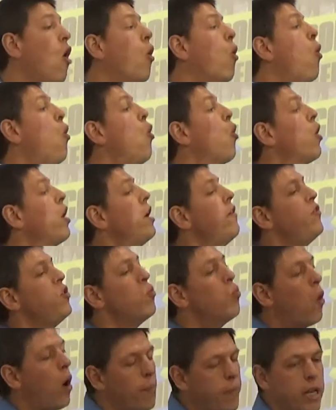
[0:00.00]
Or if you
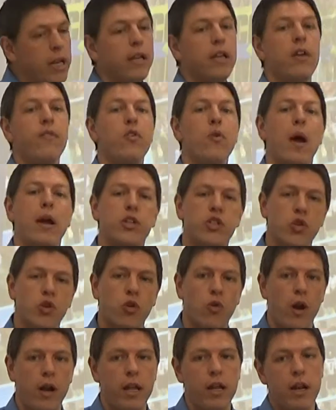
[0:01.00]
want me to give you extra
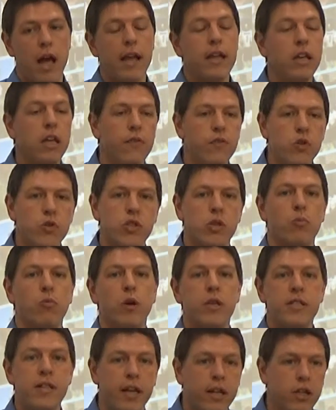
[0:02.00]
credit, I can give you some
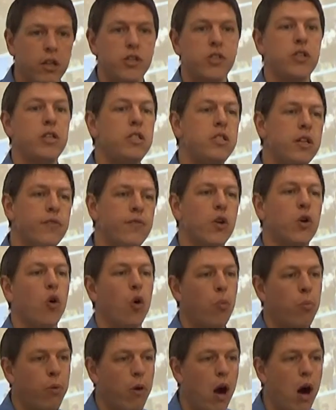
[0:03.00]
ridiculously
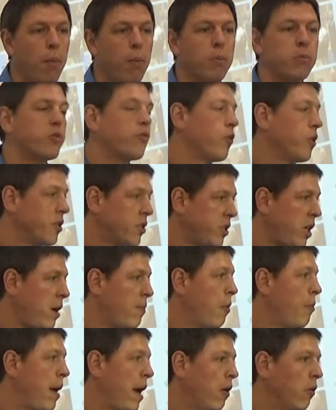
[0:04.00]
difficult problems for the same
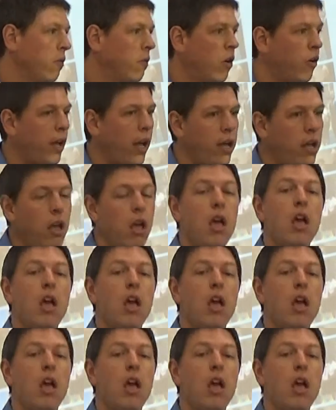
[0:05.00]
amount, okay?